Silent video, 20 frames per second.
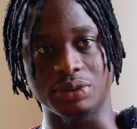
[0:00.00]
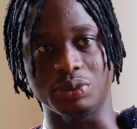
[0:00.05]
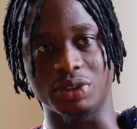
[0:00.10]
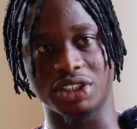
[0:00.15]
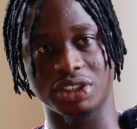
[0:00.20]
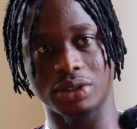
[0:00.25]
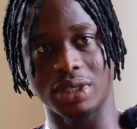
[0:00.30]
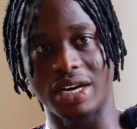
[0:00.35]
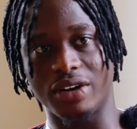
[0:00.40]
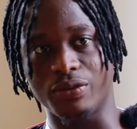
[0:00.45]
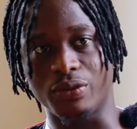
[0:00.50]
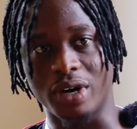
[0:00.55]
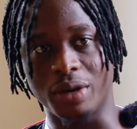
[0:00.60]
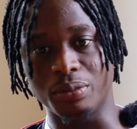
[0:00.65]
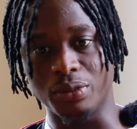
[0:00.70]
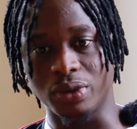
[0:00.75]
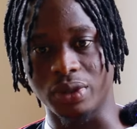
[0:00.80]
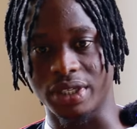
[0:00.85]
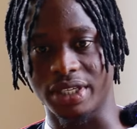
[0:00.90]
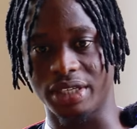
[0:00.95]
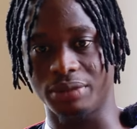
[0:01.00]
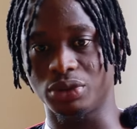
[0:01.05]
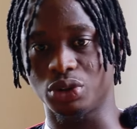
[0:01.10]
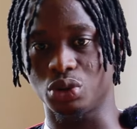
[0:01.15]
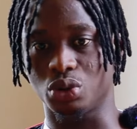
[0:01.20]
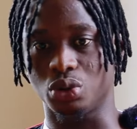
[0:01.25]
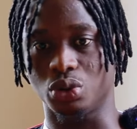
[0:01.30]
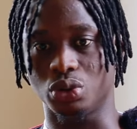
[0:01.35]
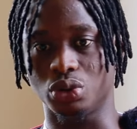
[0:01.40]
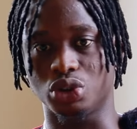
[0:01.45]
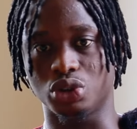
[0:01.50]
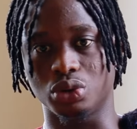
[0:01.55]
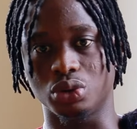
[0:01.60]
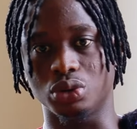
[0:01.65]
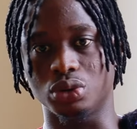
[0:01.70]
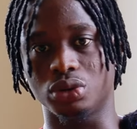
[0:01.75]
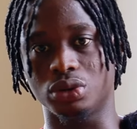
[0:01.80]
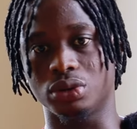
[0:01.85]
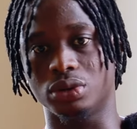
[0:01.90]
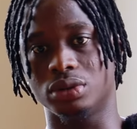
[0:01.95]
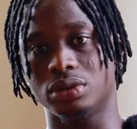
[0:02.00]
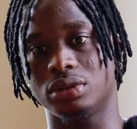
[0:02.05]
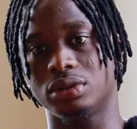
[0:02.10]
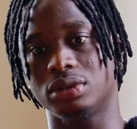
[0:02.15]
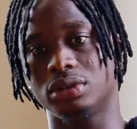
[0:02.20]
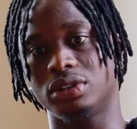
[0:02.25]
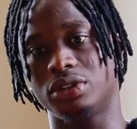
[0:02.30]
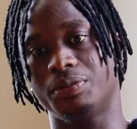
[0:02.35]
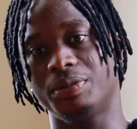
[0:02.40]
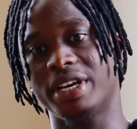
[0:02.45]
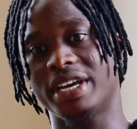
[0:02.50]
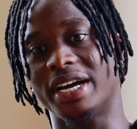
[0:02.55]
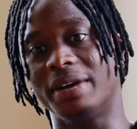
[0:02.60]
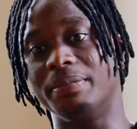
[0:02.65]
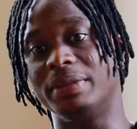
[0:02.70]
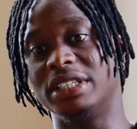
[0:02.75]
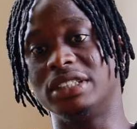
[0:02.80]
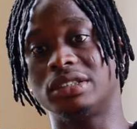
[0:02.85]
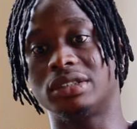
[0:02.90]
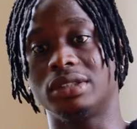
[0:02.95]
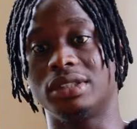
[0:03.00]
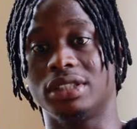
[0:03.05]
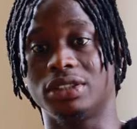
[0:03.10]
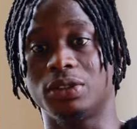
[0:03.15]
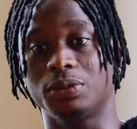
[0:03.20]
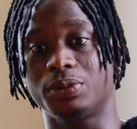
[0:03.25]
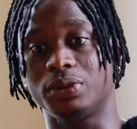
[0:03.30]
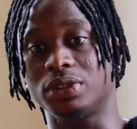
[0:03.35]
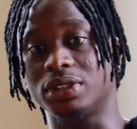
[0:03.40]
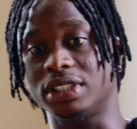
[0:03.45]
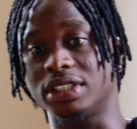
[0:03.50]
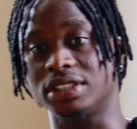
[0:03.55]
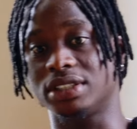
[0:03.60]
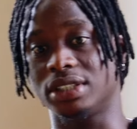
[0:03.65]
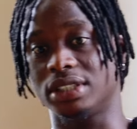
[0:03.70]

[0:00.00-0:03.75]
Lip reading: we still have one more game to go to make amends to the supporters,